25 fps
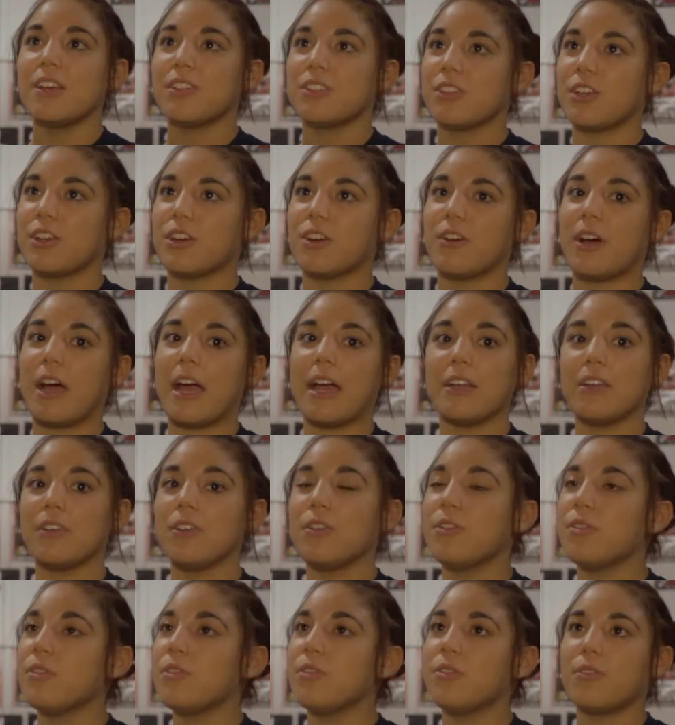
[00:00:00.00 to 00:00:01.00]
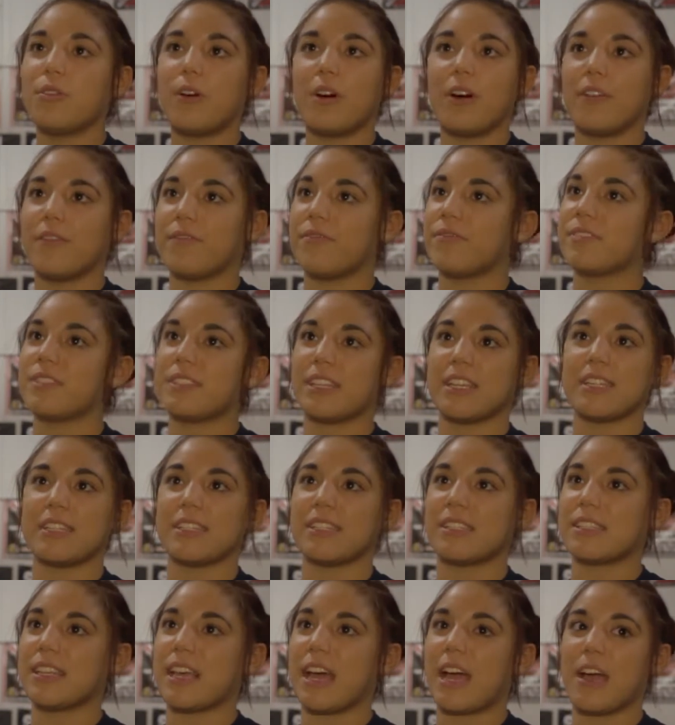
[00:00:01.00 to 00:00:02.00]
So I knew
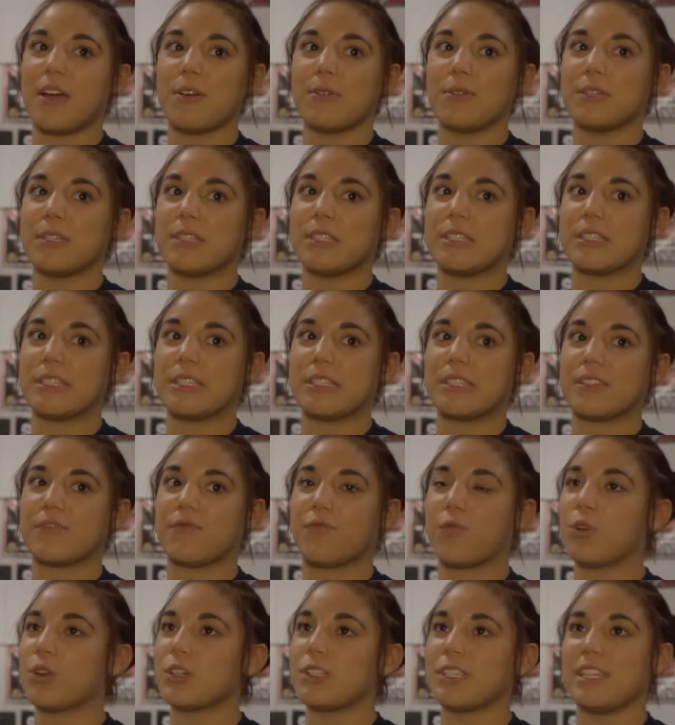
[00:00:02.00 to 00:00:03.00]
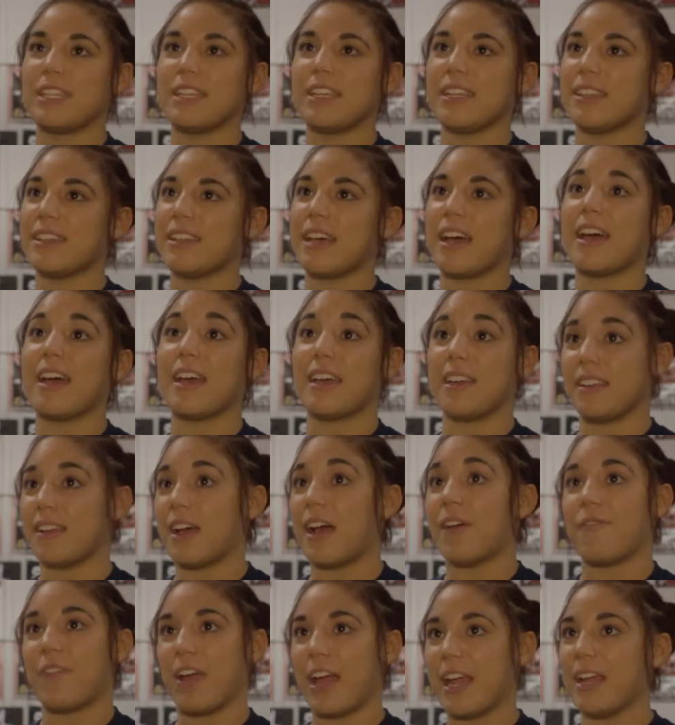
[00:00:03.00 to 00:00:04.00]
since I was 14 that
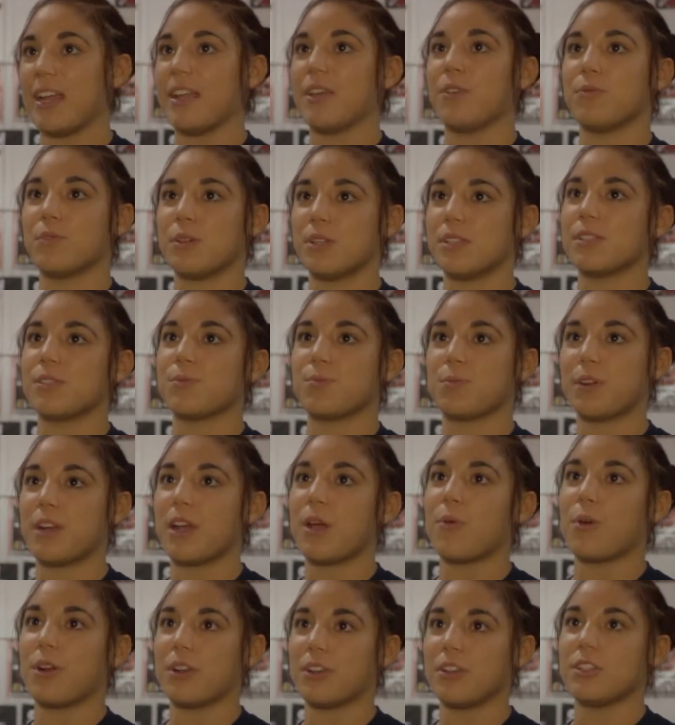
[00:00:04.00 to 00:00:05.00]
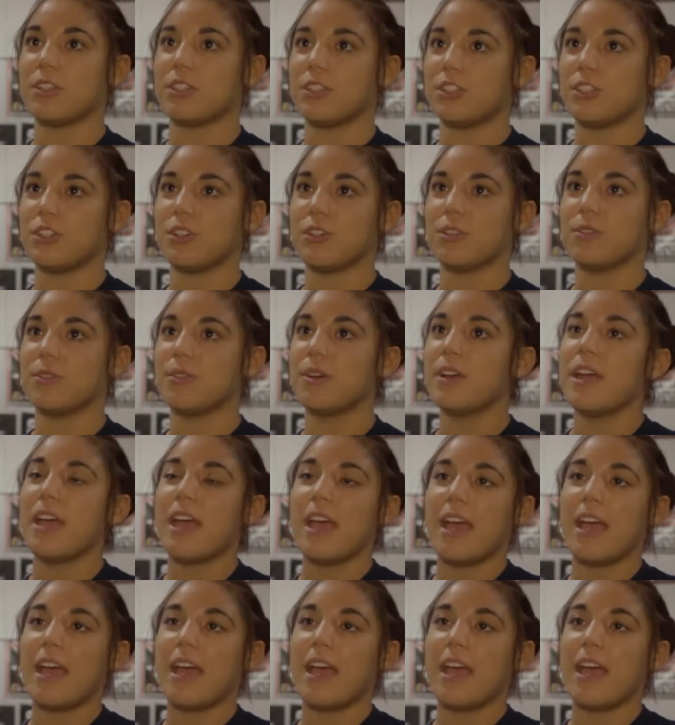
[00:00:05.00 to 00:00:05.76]
fighting was what I wanted to do.